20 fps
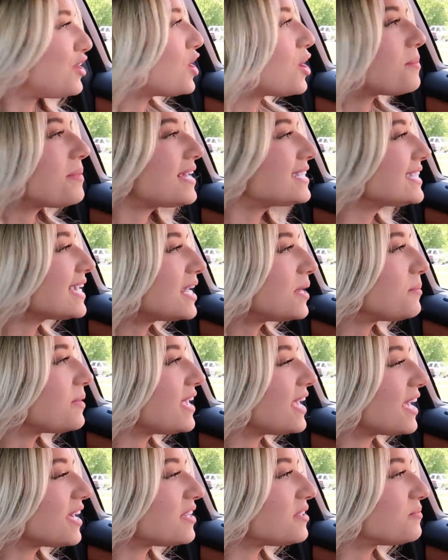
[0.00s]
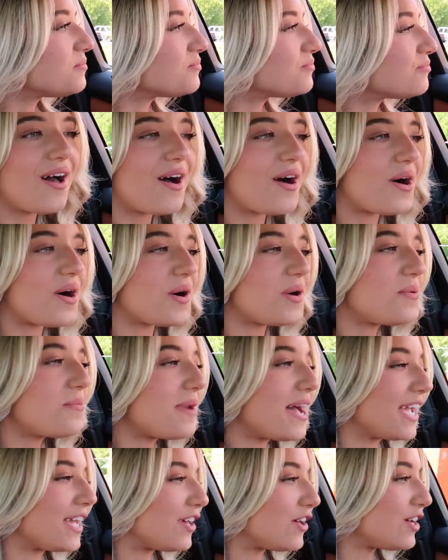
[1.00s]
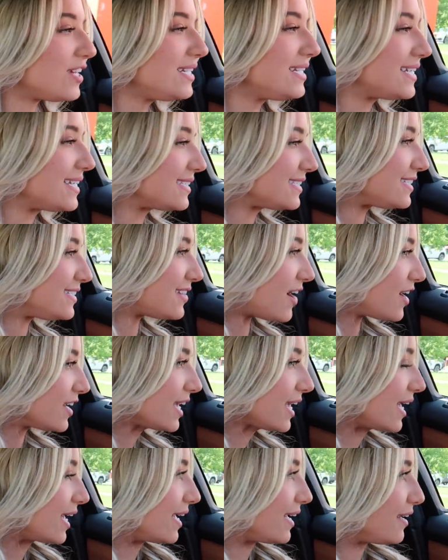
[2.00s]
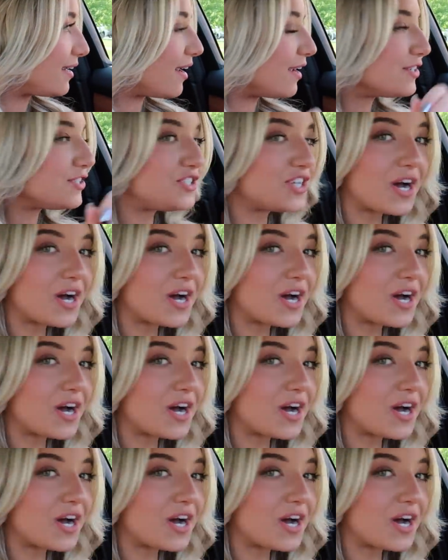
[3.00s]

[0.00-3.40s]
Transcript: No, that's gonna be it. Oh my goodness, Dunkin'.